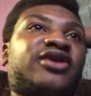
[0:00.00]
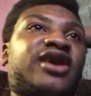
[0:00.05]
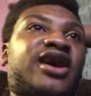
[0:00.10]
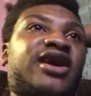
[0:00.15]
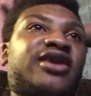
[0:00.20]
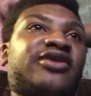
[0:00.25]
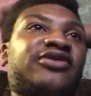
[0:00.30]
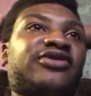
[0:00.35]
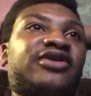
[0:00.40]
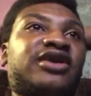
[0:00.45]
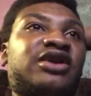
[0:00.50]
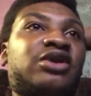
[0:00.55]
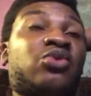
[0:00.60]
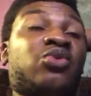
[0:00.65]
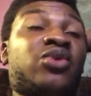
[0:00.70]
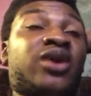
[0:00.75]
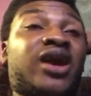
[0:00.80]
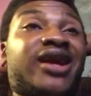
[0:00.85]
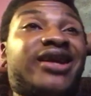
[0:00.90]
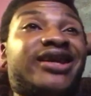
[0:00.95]
gotta see
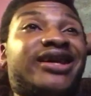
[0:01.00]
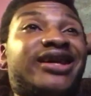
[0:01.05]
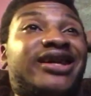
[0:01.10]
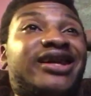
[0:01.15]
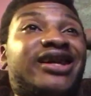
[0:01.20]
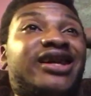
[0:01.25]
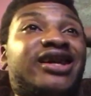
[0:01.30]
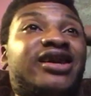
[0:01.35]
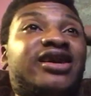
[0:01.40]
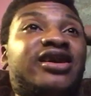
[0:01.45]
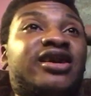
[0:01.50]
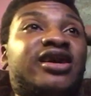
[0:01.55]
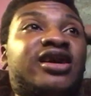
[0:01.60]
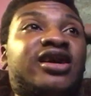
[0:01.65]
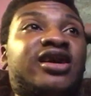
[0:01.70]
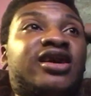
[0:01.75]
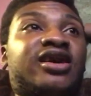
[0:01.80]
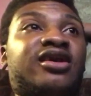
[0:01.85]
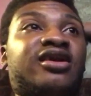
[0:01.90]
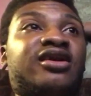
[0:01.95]
what I need
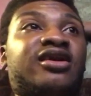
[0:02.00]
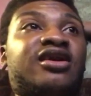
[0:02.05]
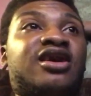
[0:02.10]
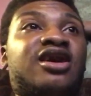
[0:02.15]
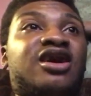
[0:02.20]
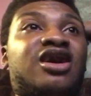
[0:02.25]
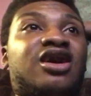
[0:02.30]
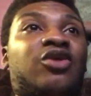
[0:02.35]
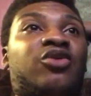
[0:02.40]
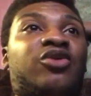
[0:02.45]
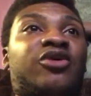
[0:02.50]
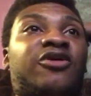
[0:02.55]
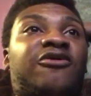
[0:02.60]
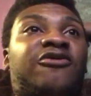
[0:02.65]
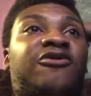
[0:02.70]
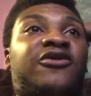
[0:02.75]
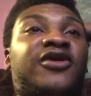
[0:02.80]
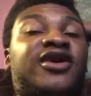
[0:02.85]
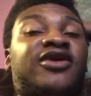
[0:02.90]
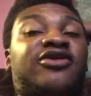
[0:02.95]
and what
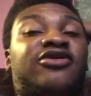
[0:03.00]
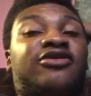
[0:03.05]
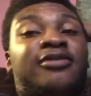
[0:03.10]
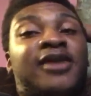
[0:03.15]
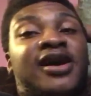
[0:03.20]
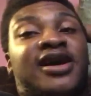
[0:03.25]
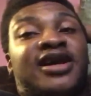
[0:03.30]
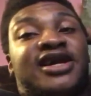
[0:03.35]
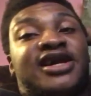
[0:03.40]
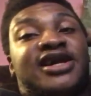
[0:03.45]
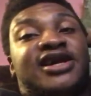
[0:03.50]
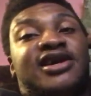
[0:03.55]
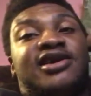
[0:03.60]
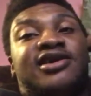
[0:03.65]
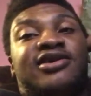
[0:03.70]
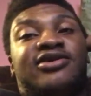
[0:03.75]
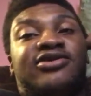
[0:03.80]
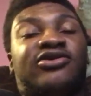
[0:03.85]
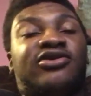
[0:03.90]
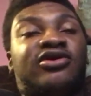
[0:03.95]
fits my
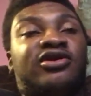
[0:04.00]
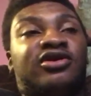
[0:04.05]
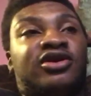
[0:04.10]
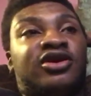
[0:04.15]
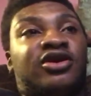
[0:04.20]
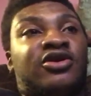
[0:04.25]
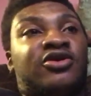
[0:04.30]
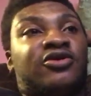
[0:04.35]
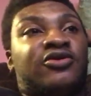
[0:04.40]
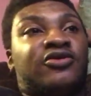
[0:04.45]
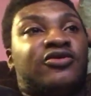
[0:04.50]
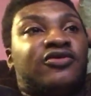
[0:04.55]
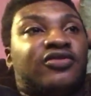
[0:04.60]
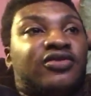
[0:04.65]
needs, you know.